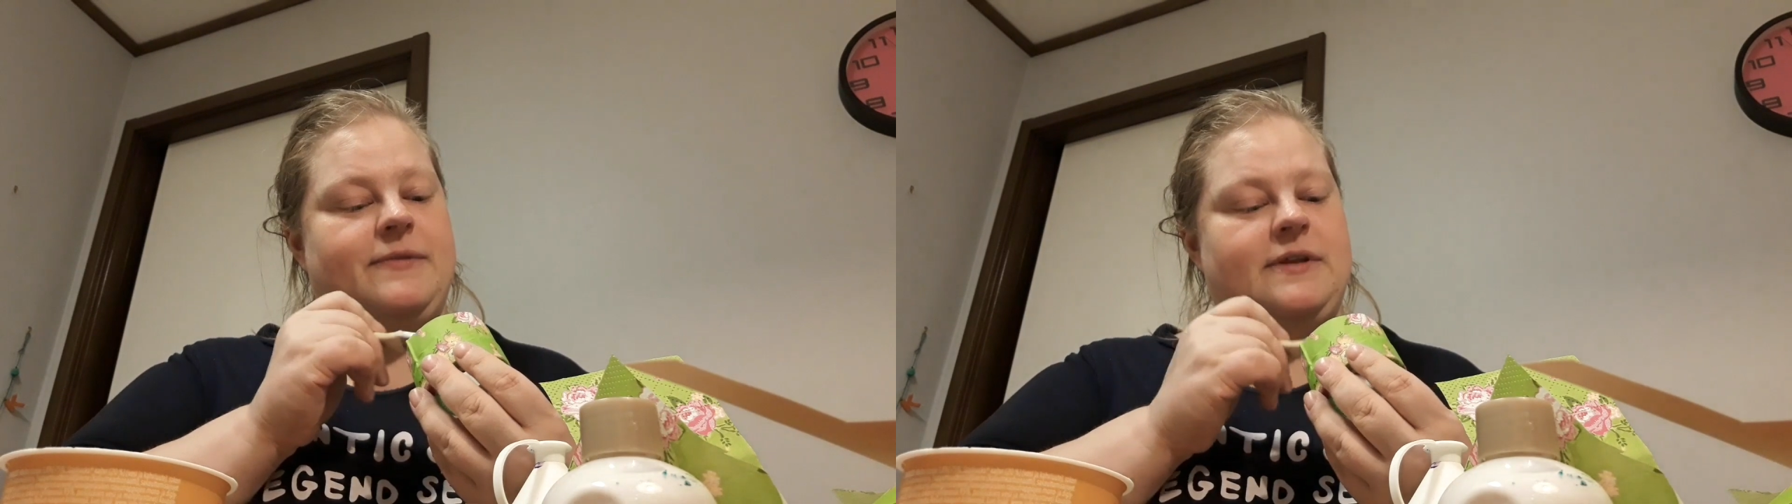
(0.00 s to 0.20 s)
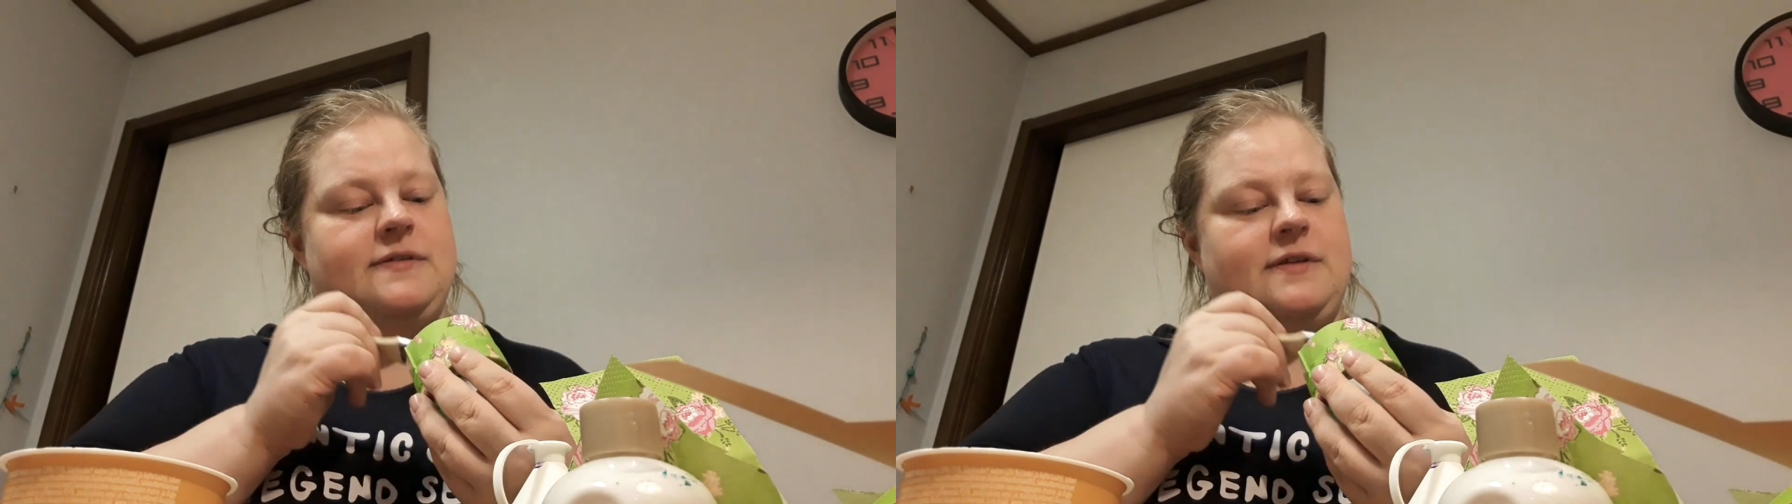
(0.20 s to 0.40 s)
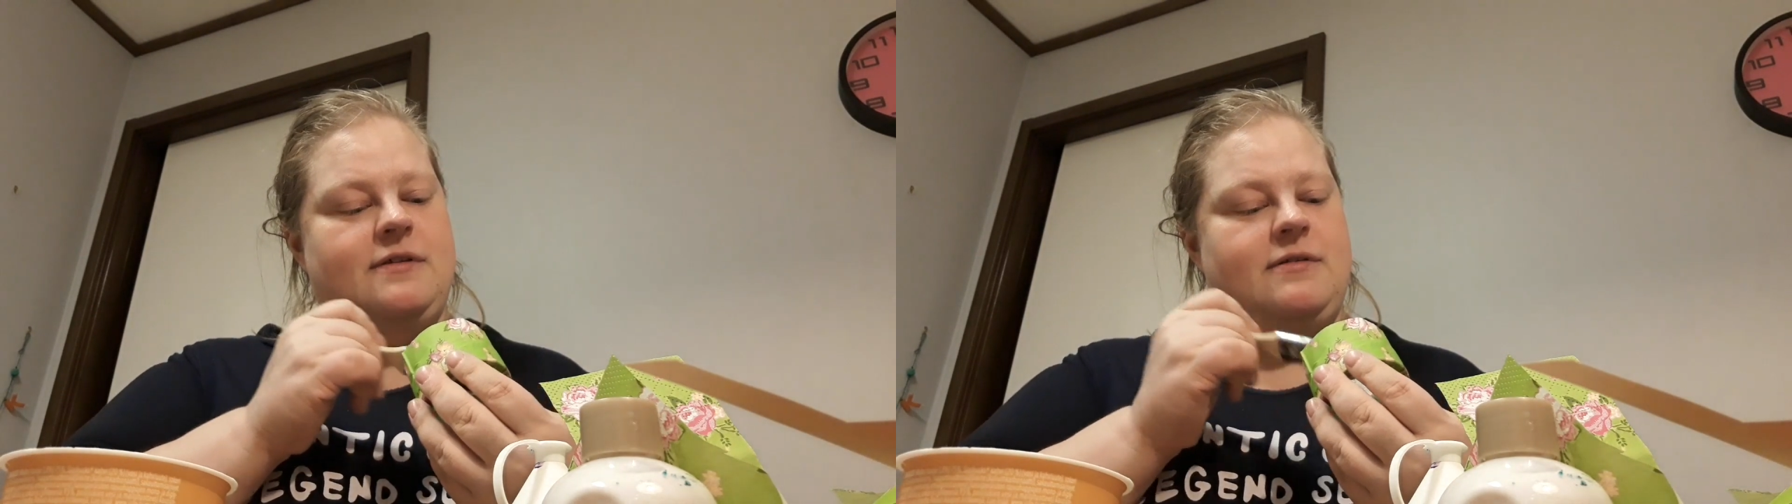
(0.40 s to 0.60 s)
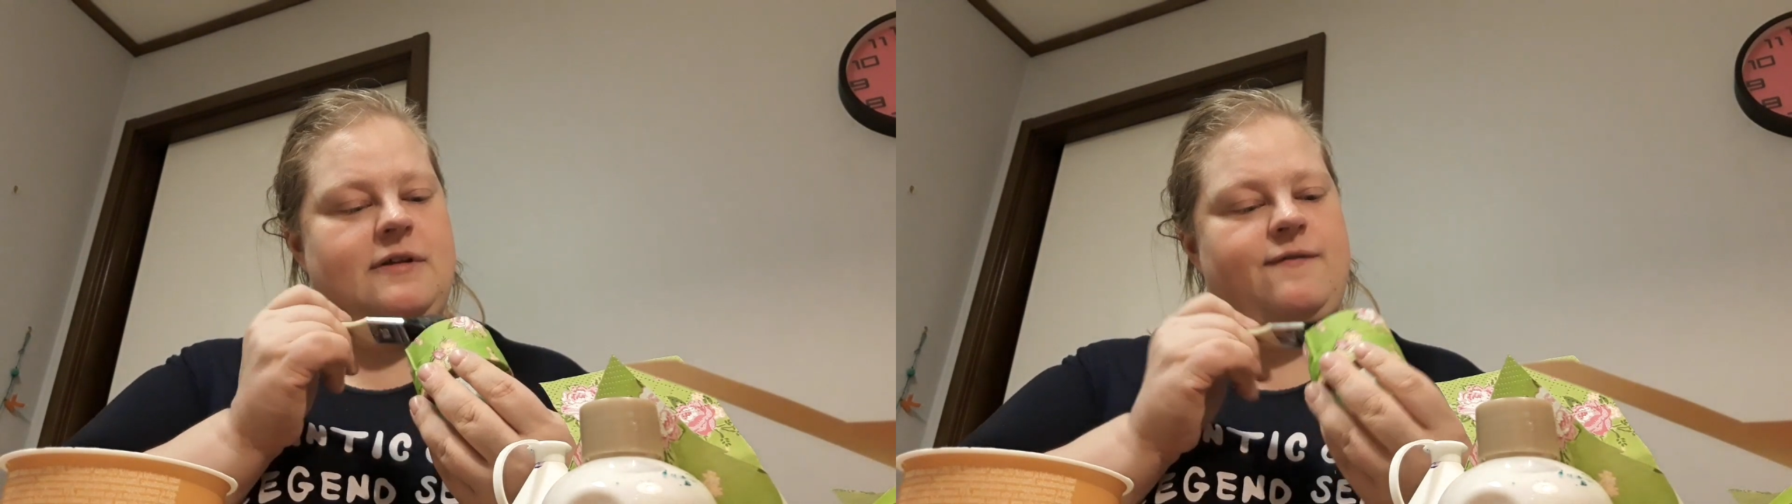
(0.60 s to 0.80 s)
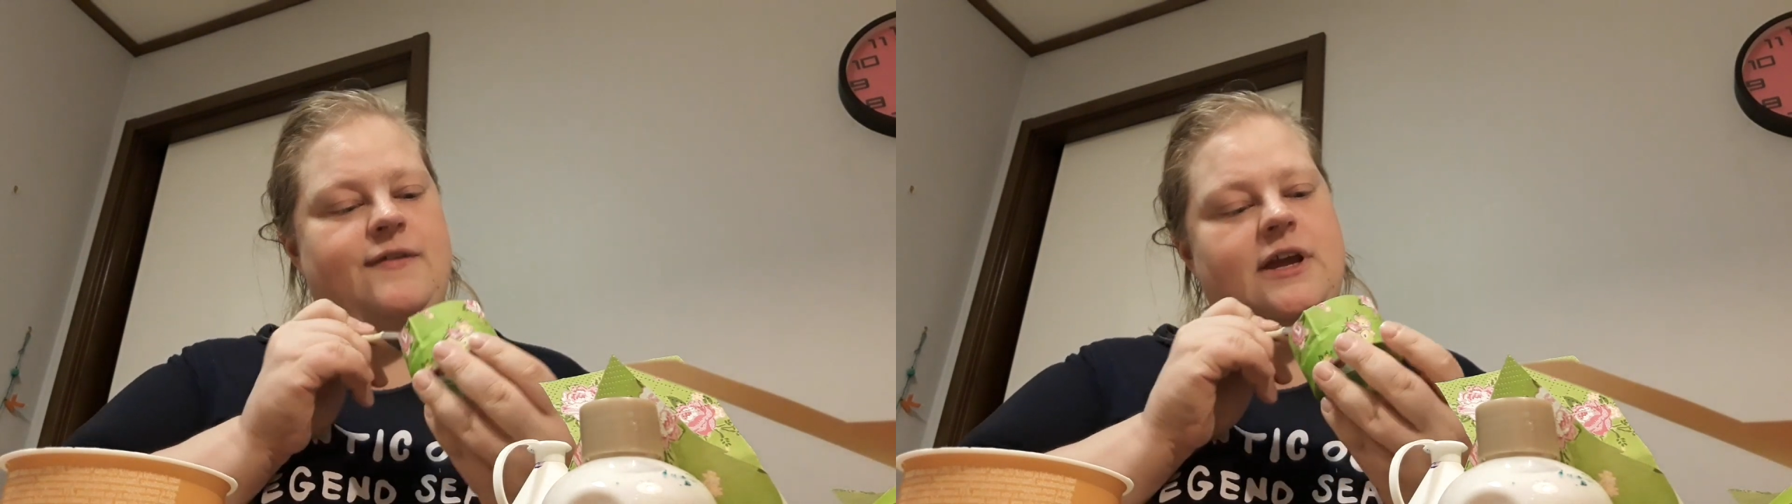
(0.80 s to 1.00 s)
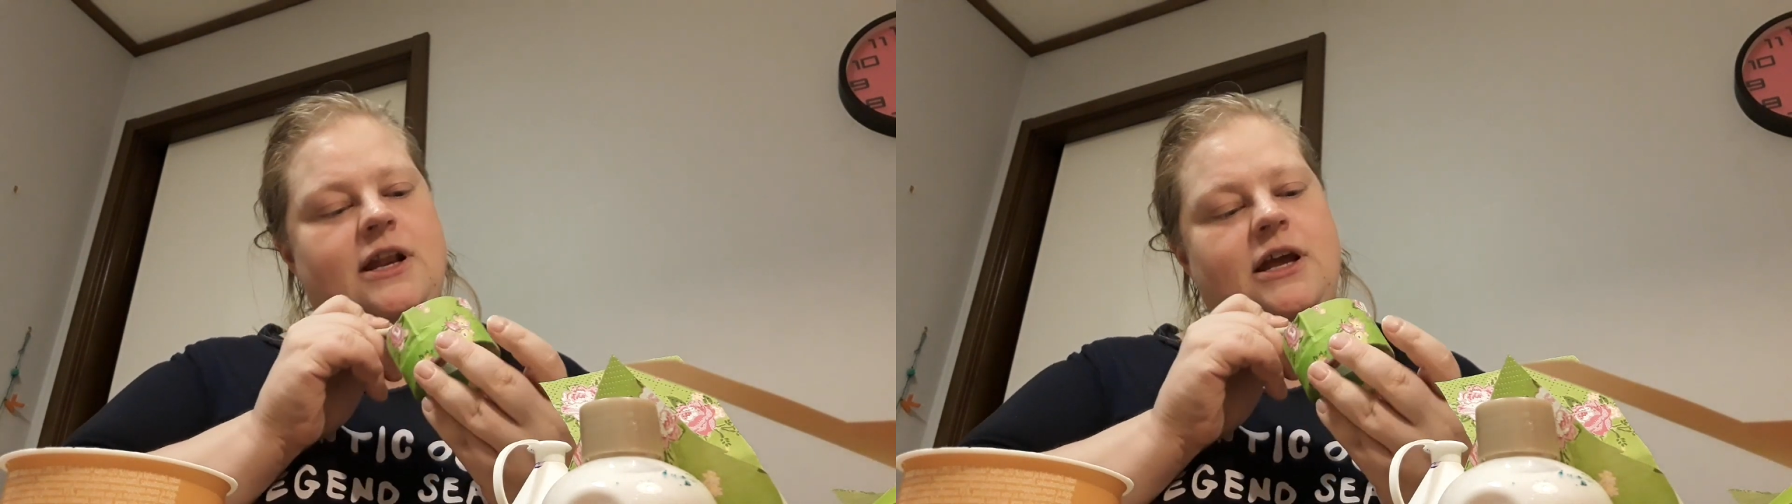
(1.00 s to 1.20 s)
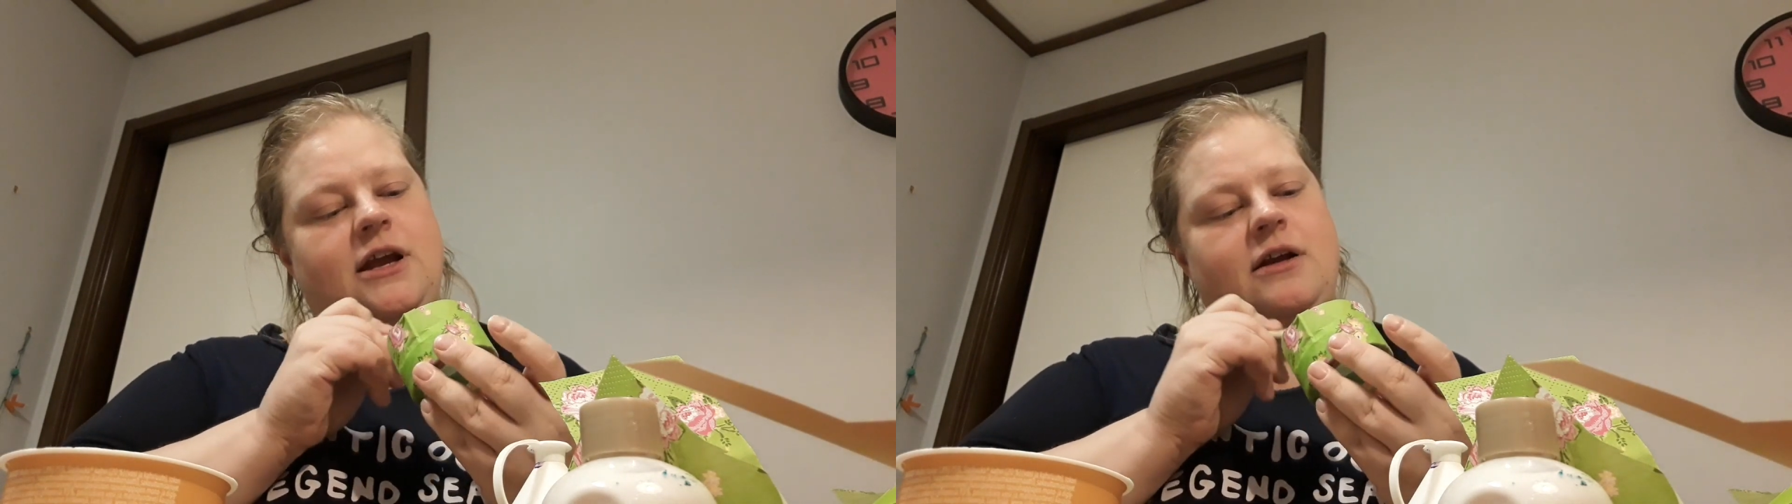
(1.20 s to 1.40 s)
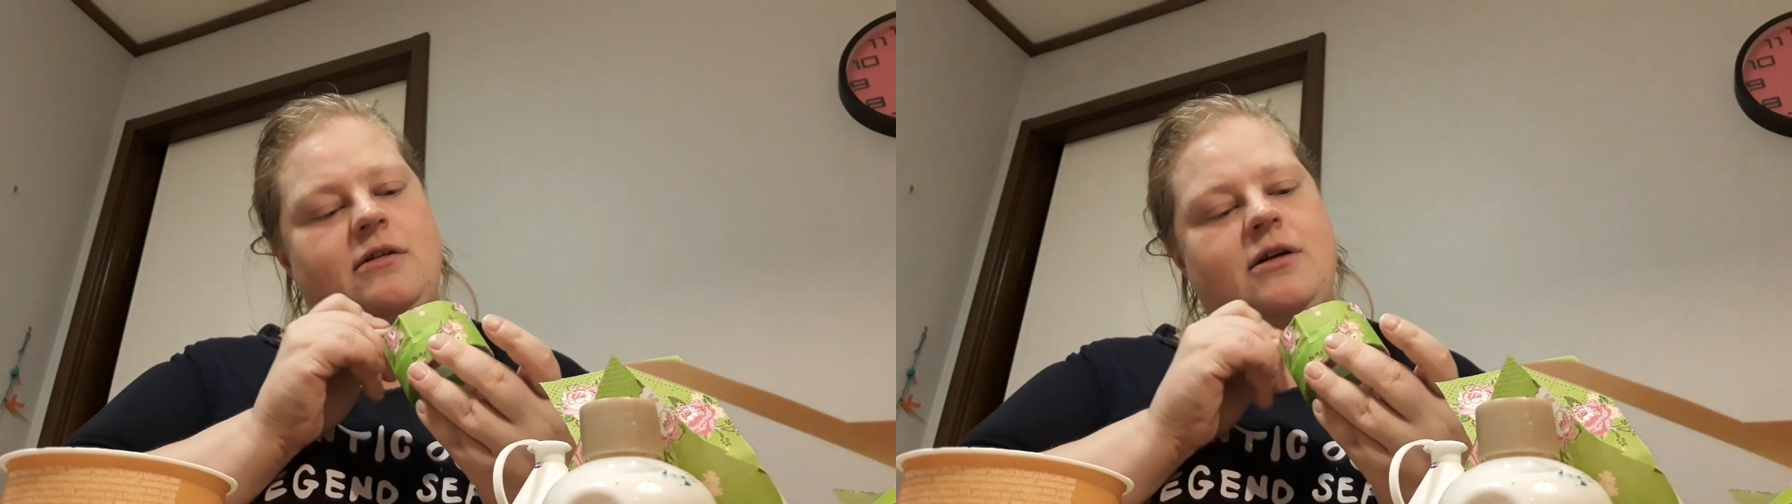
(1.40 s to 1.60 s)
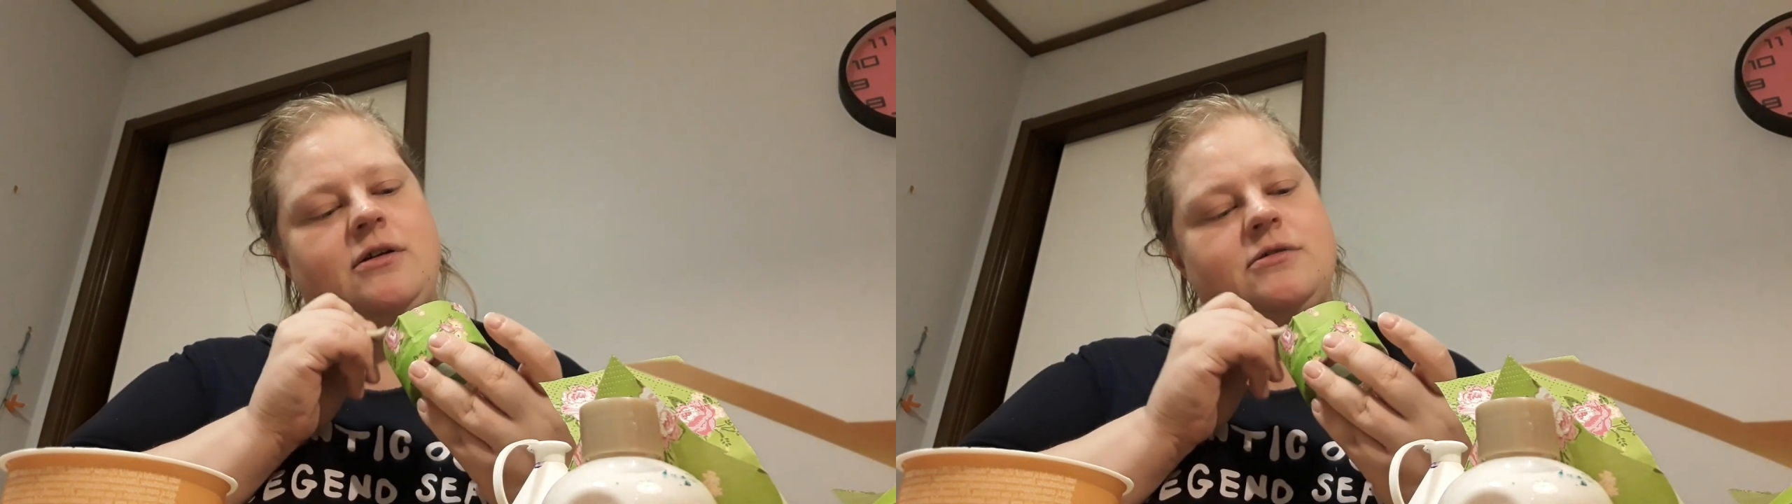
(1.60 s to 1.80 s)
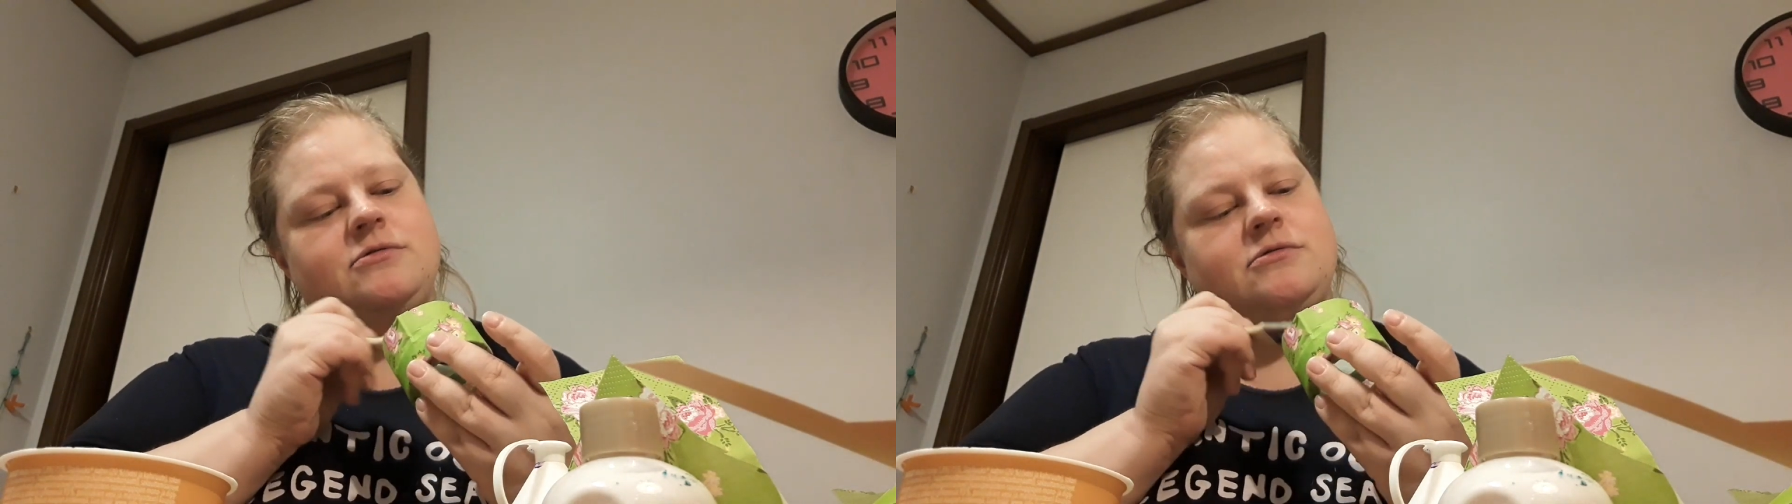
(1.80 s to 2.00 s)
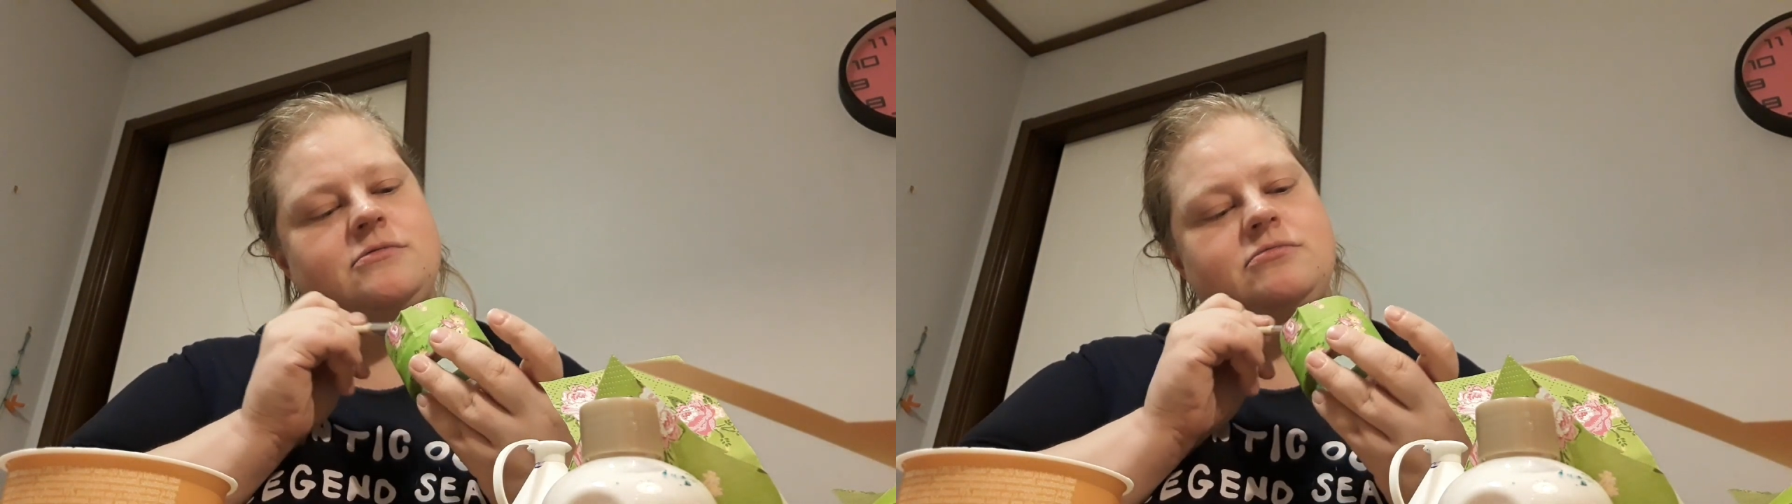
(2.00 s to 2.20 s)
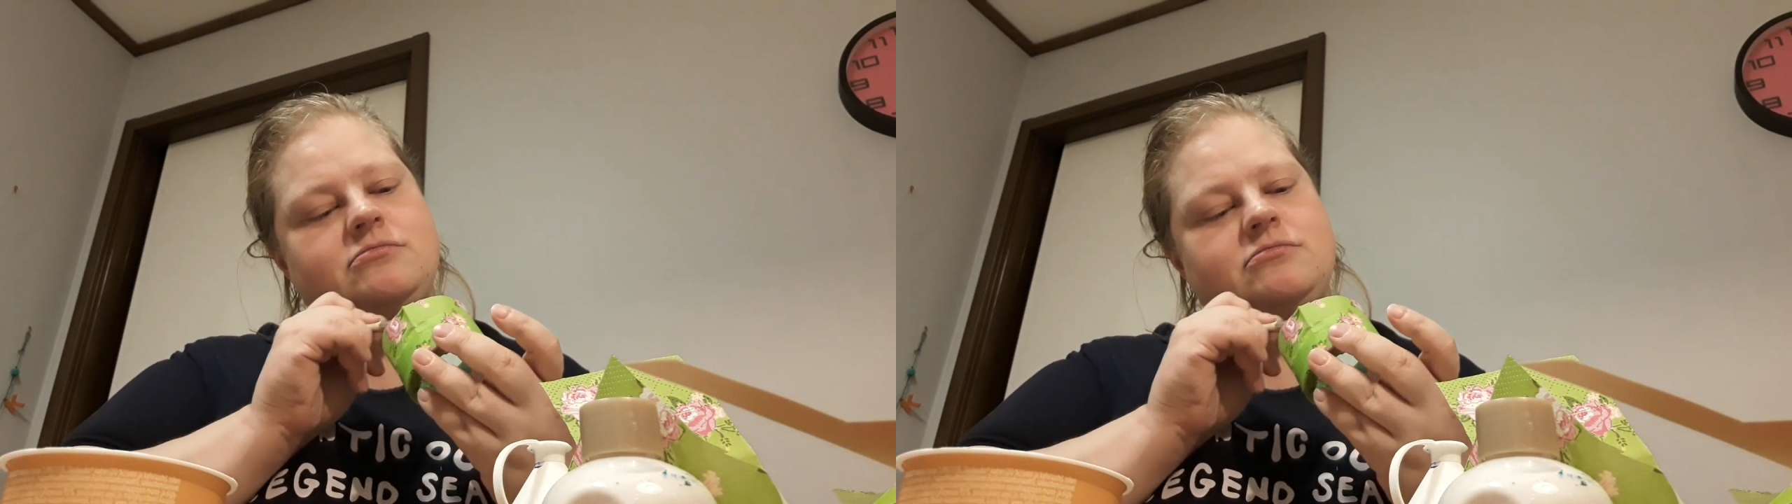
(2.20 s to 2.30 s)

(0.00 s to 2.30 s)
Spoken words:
and so the feeling grows.